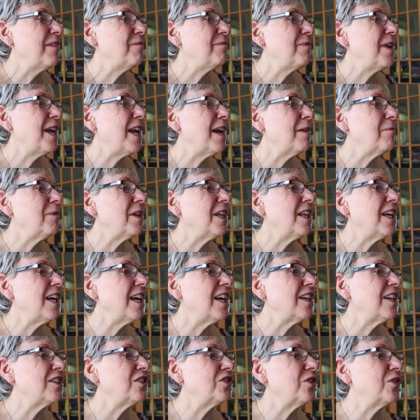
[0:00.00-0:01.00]

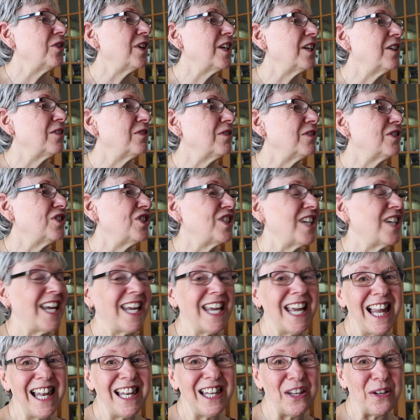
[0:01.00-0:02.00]
Pamela Adoring
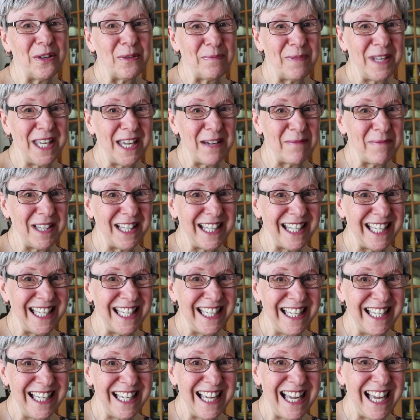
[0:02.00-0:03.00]
Crochet. Say hello,
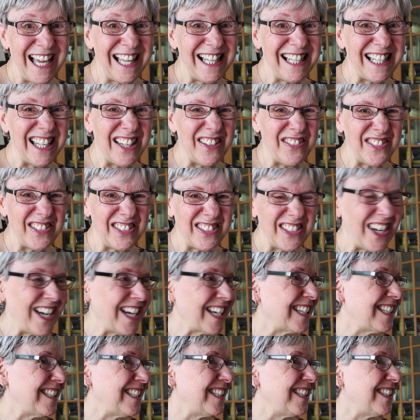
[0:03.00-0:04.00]
Pamela. I love
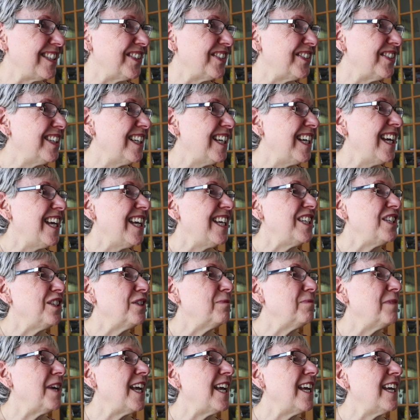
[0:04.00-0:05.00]
talking to you.
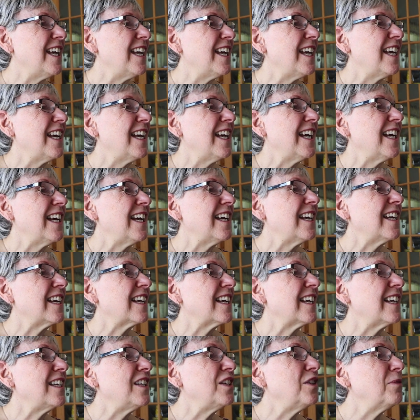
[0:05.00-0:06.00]
You may,
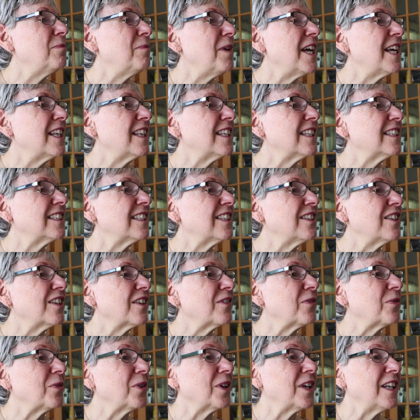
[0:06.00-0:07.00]
you make this
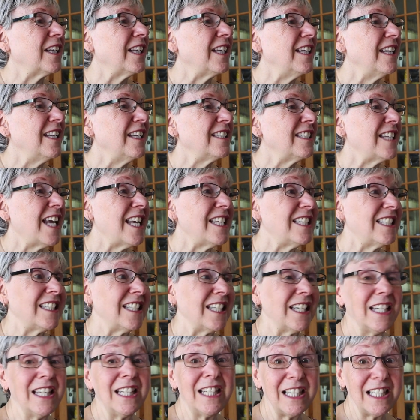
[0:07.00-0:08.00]
look really
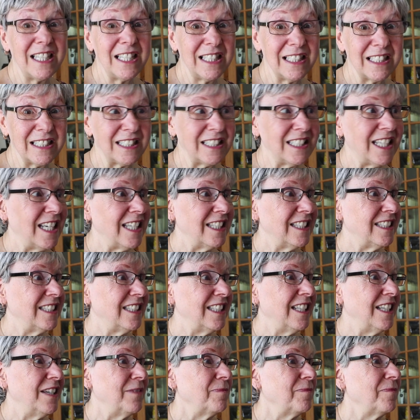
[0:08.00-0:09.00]
tasty. It is
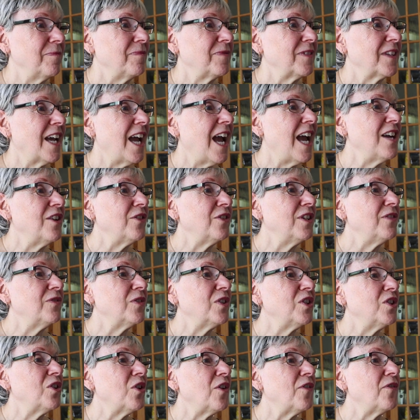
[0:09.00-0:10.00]
tasty. I don't
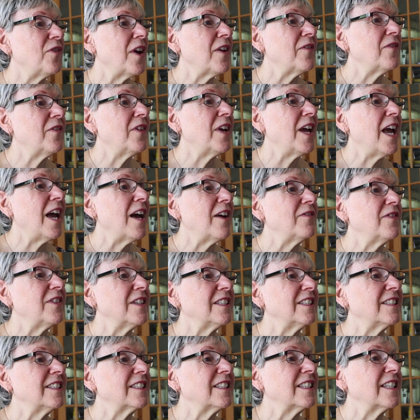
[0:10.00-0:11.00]
even know if I have
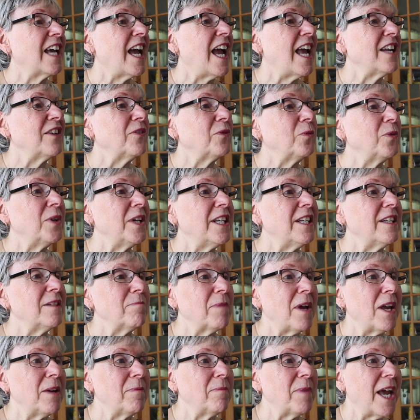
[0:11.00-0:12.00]
this kind of weed in
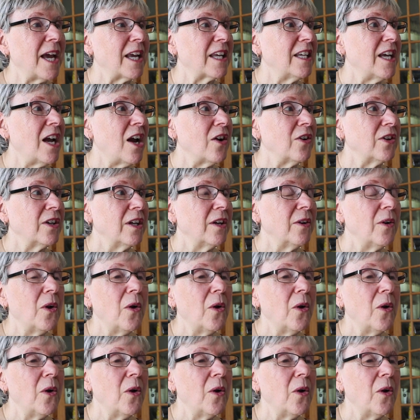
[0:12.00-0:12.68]
my backyard.